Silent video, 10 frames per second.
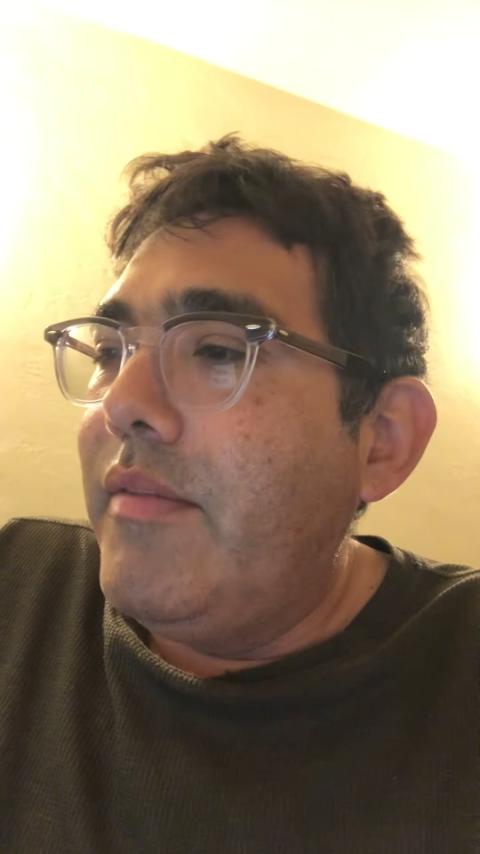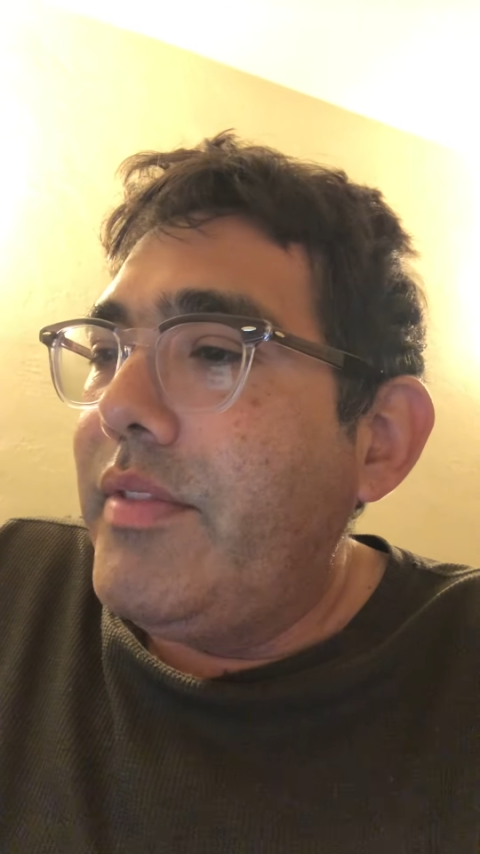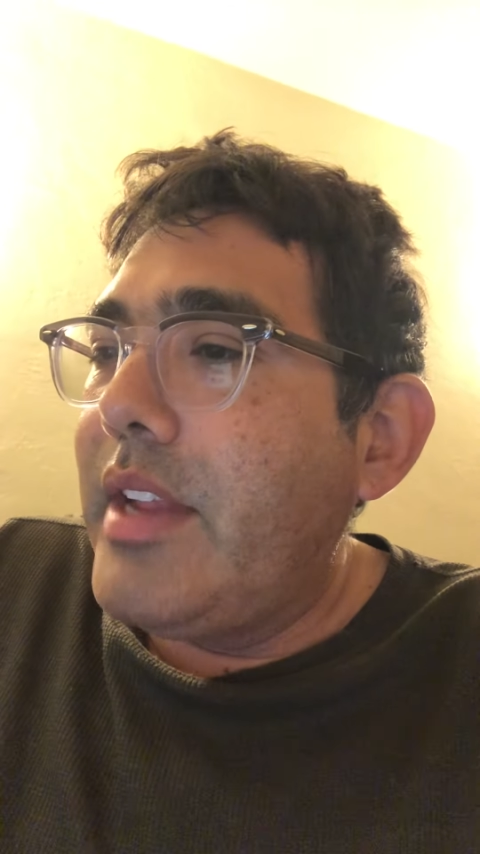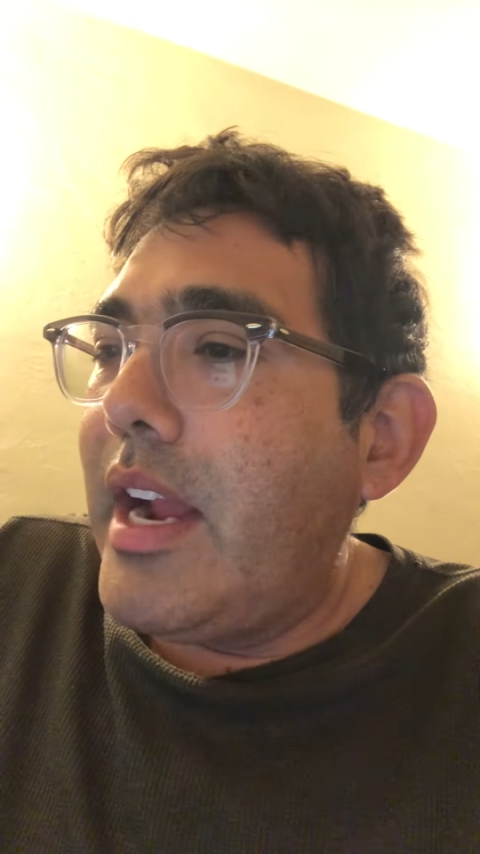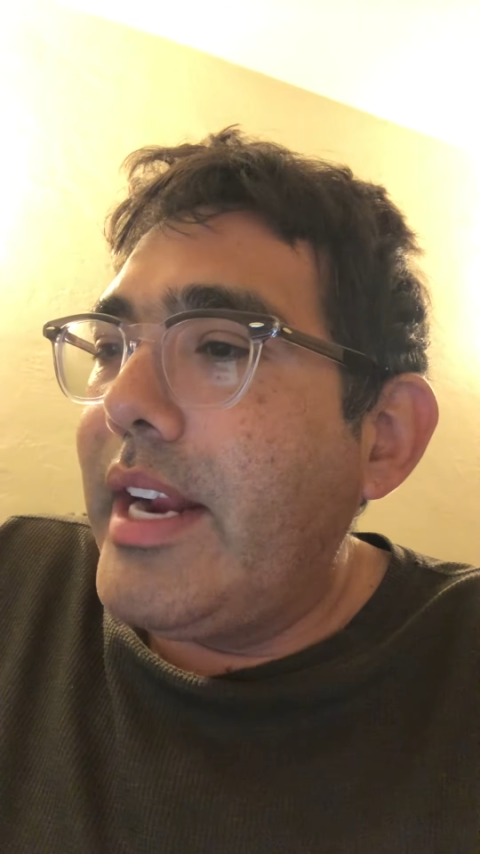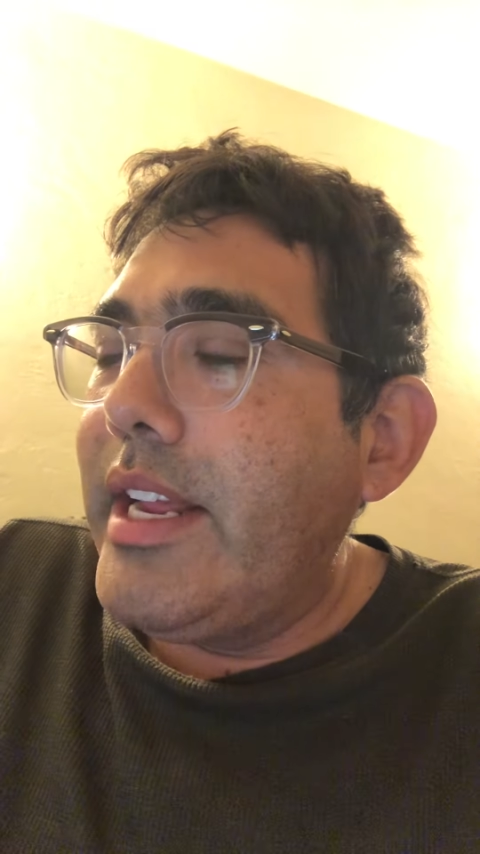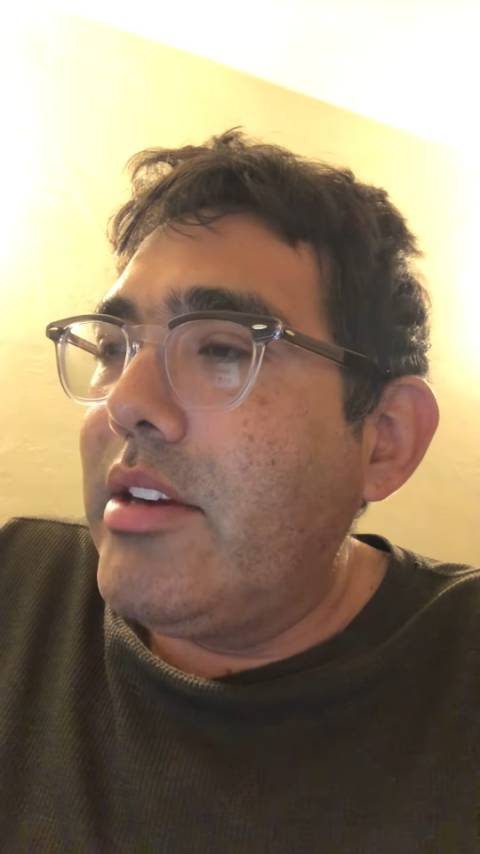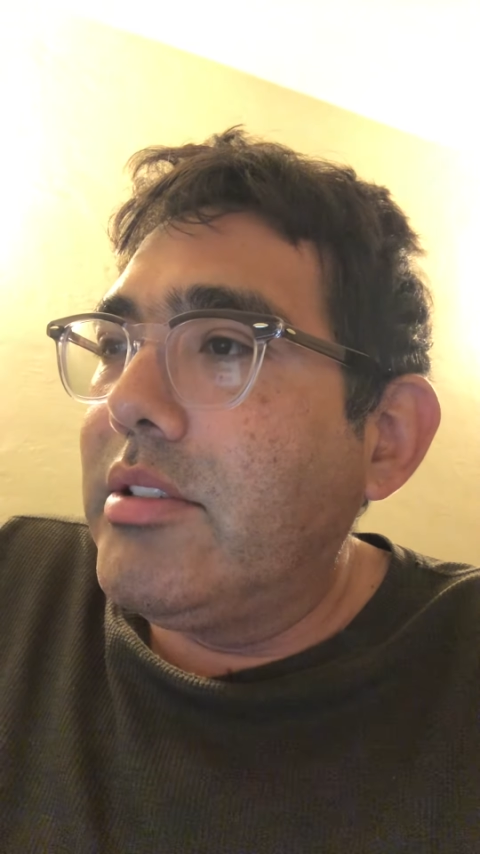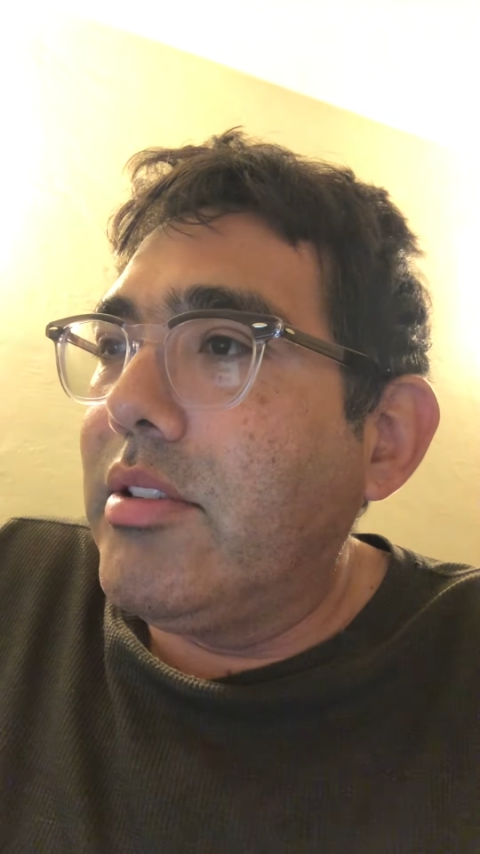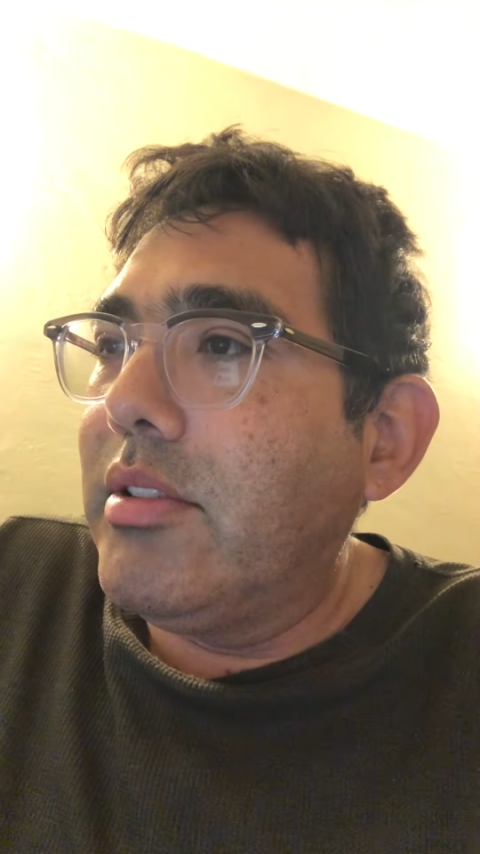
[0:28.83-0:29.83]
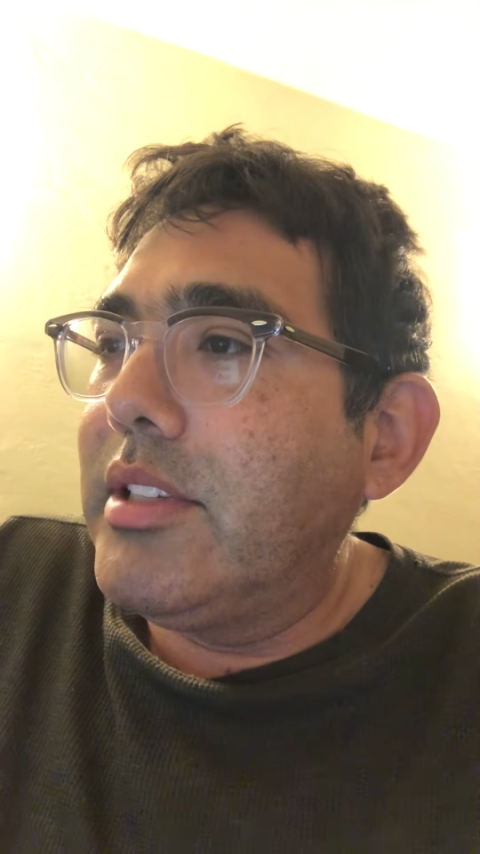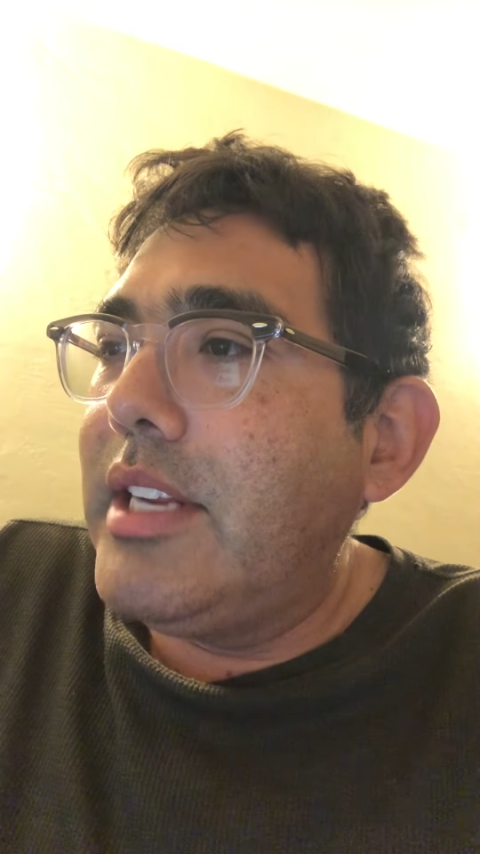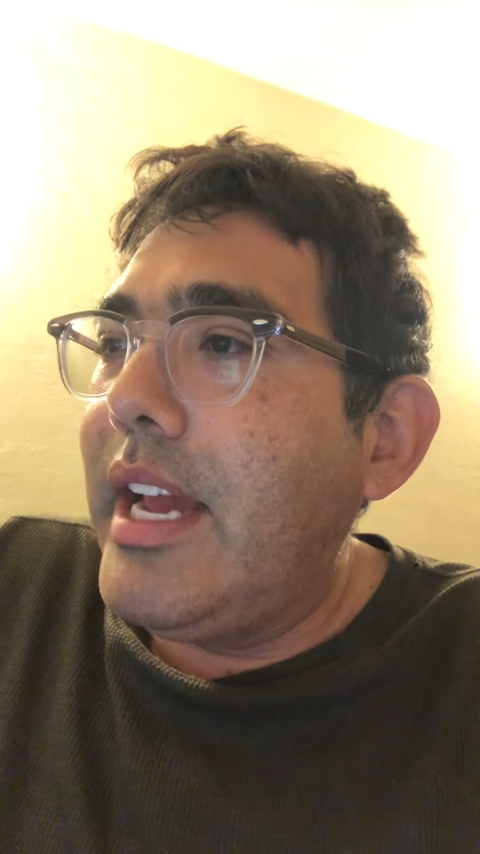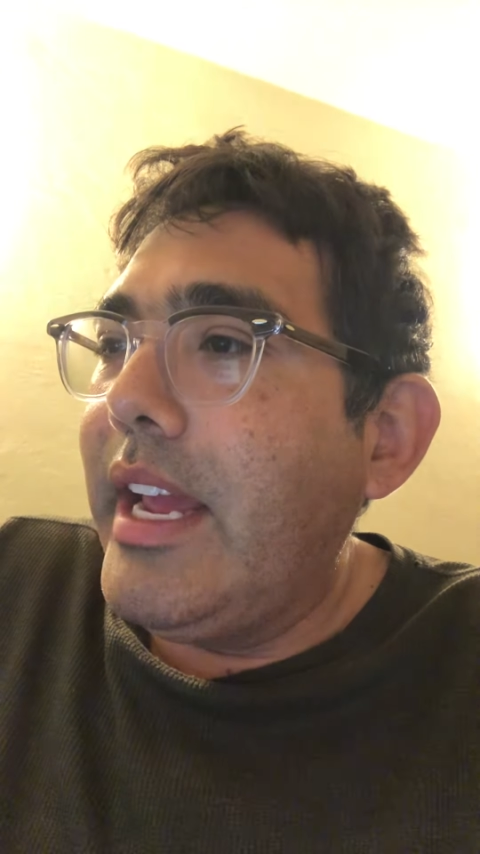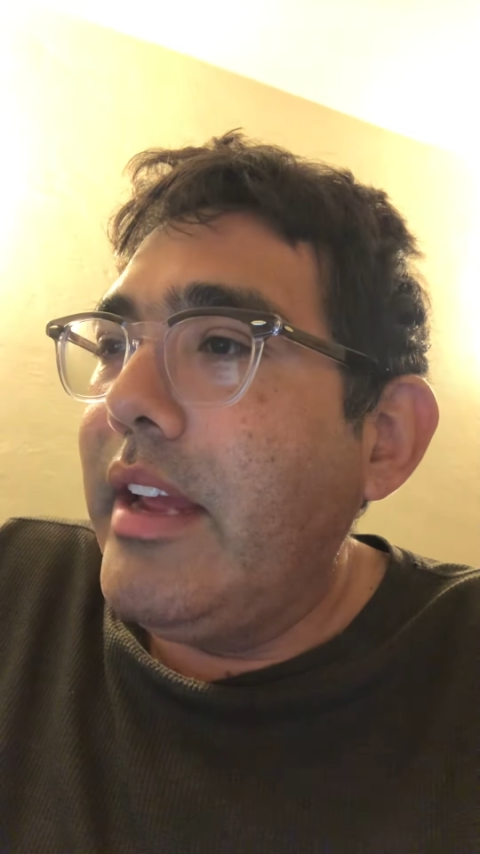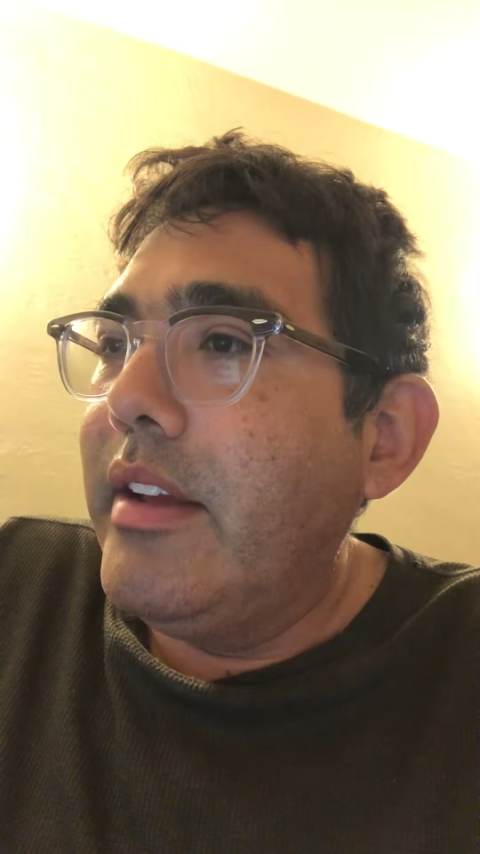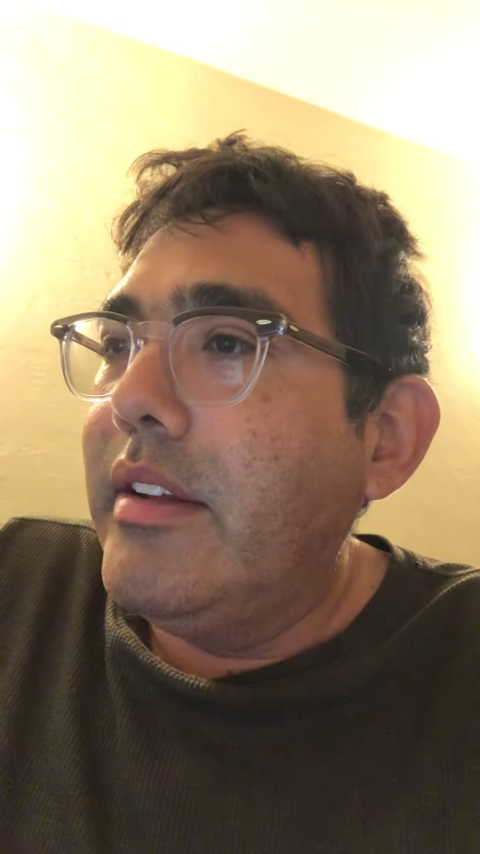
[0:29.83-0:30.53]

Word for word: 90 years old today.